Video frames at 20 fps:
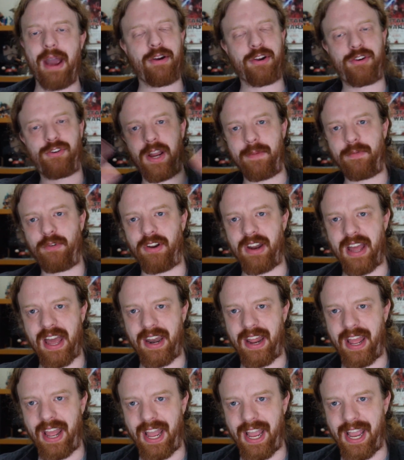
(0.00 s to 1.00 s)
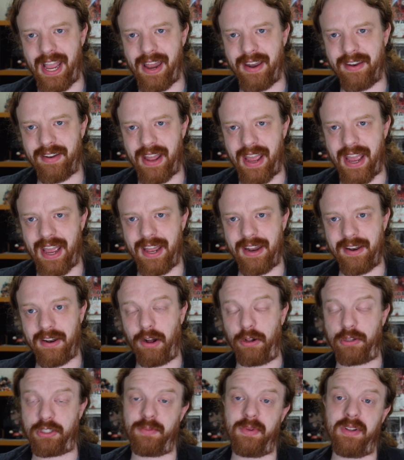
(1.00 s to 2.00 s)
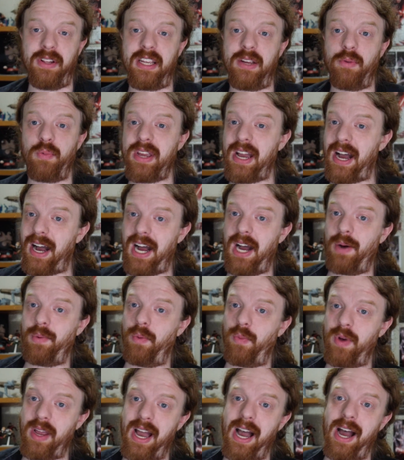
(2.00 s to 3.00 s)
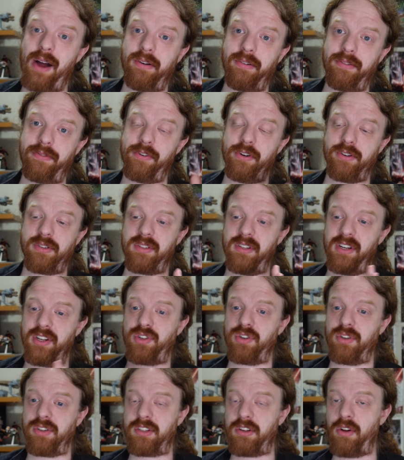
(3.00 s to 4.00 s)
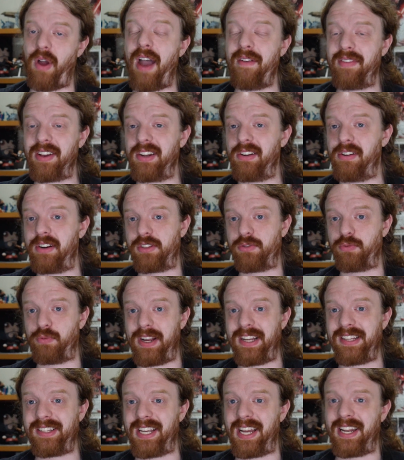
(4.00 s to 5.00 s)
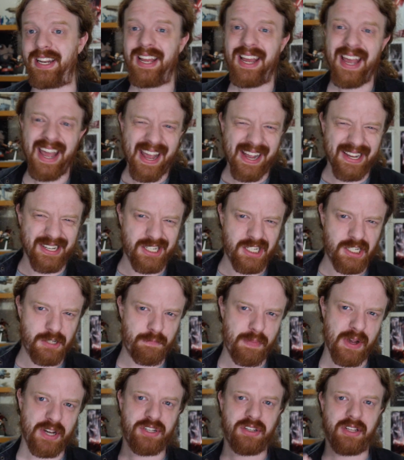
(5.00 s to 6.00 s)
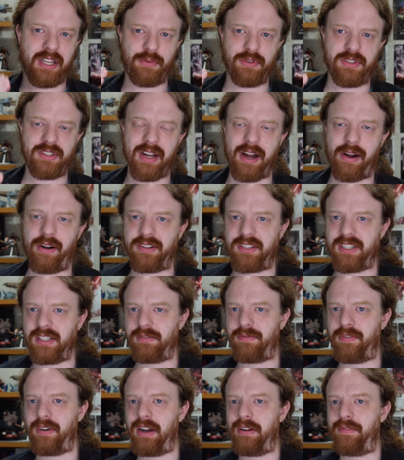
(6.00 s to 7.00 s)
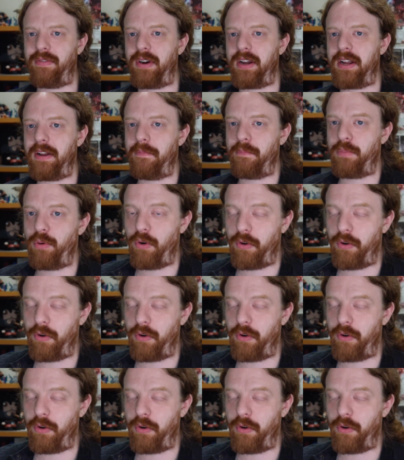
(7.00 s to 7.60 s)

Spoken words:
Power creep got out of hand, and ultimately we are where we are in first edition. So having a nice reset, especially with turrets, is very, very